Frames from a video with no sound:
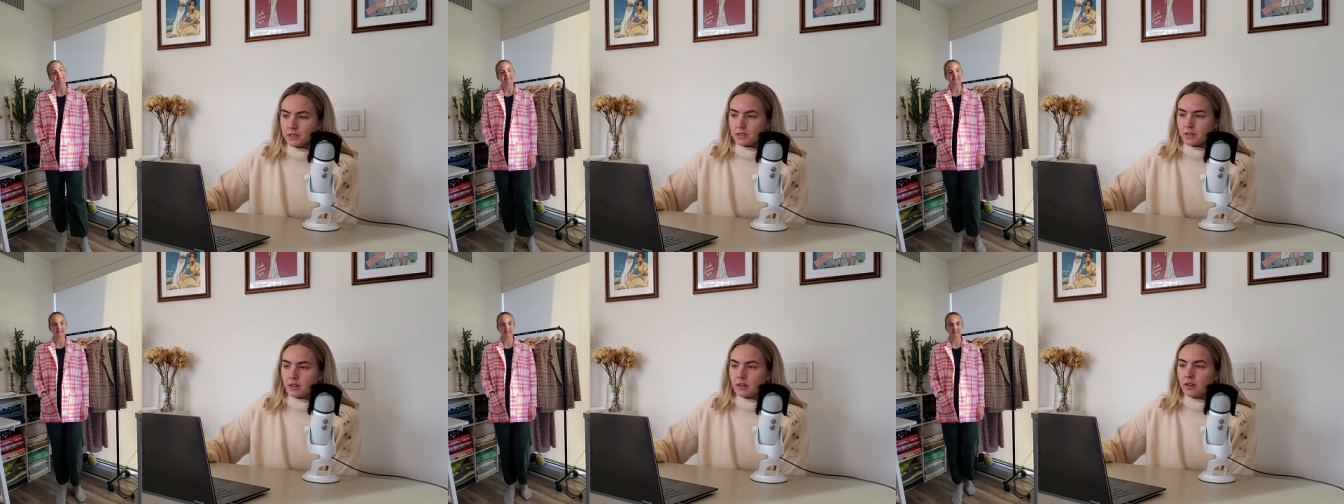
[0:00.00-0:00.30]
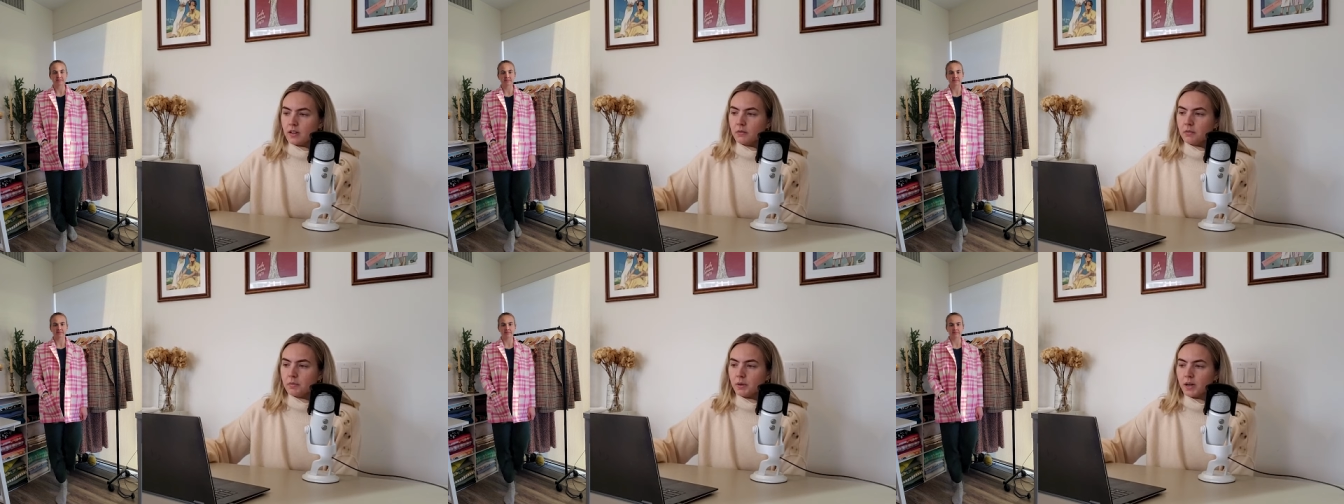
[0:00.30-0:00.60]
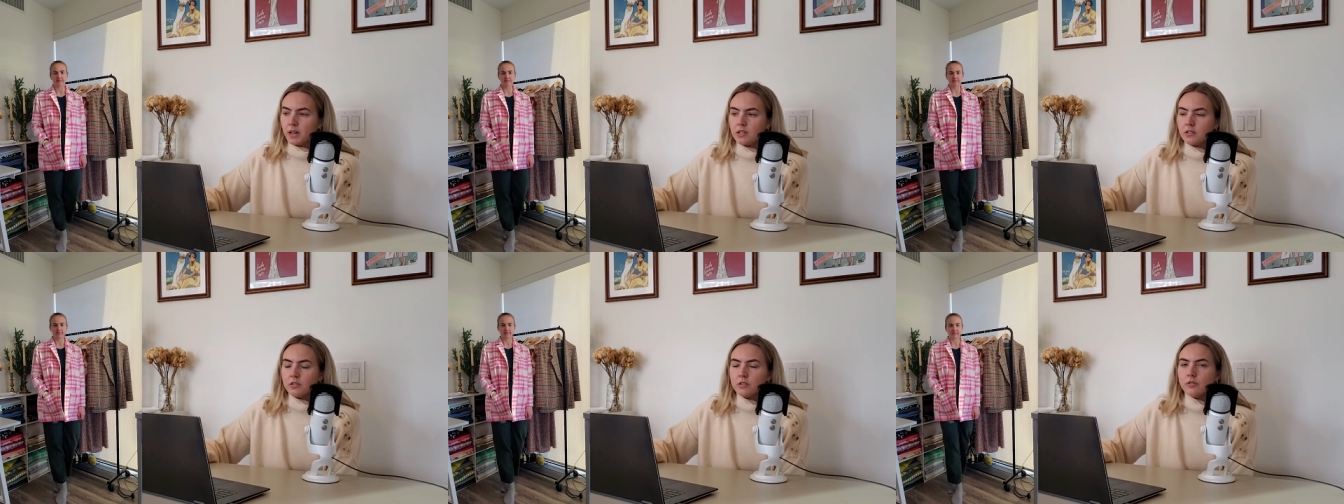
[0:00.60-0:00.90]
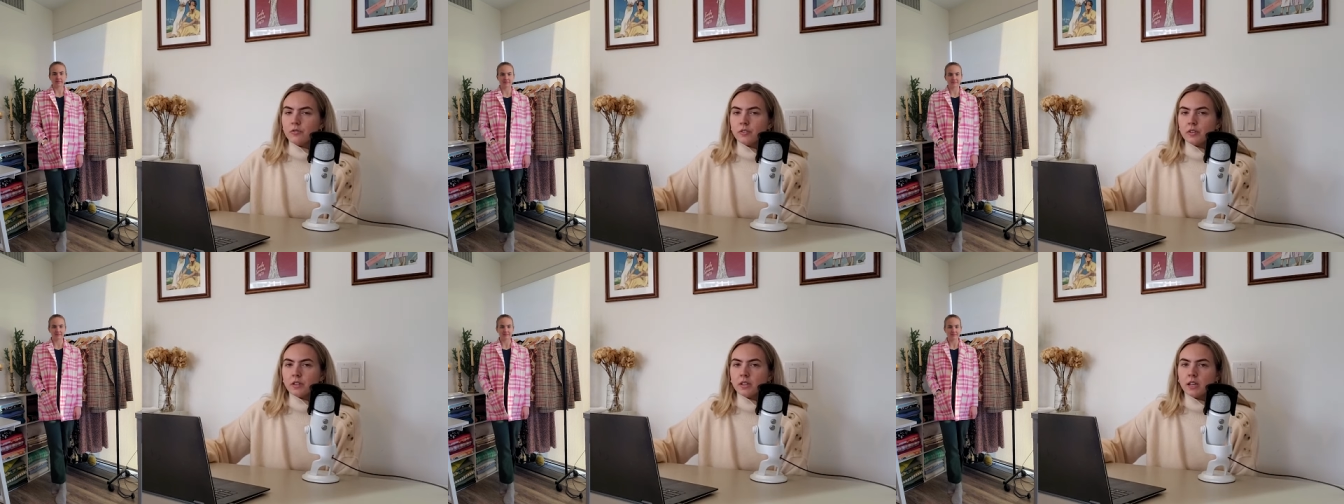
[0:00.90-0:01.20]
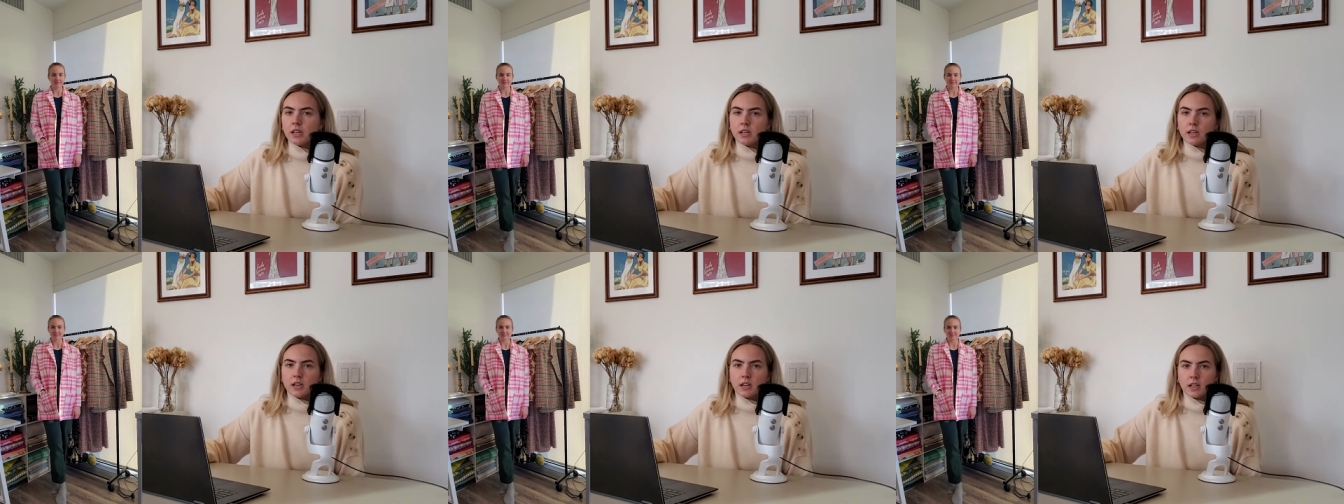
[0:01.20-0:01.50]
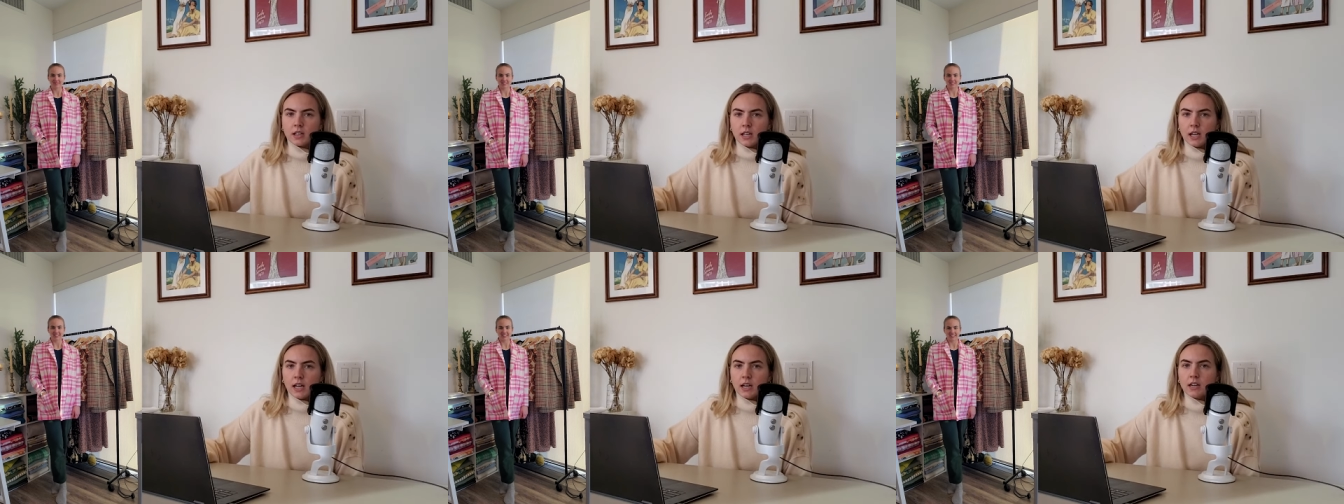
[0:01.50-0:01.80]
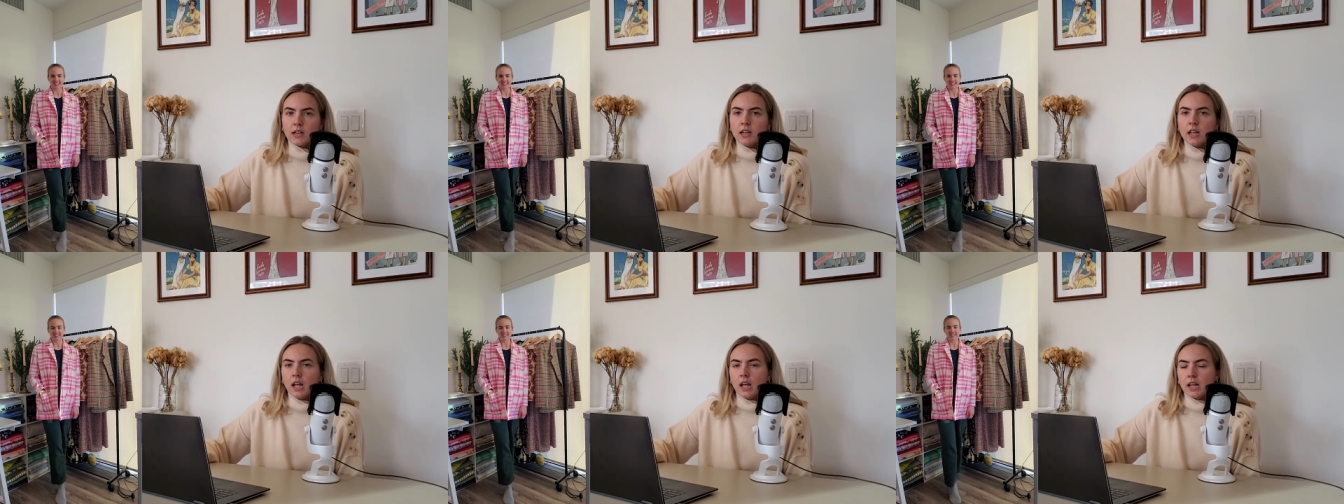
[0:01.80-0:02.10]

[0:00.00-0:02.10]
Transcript: on it, but I do feel like, again,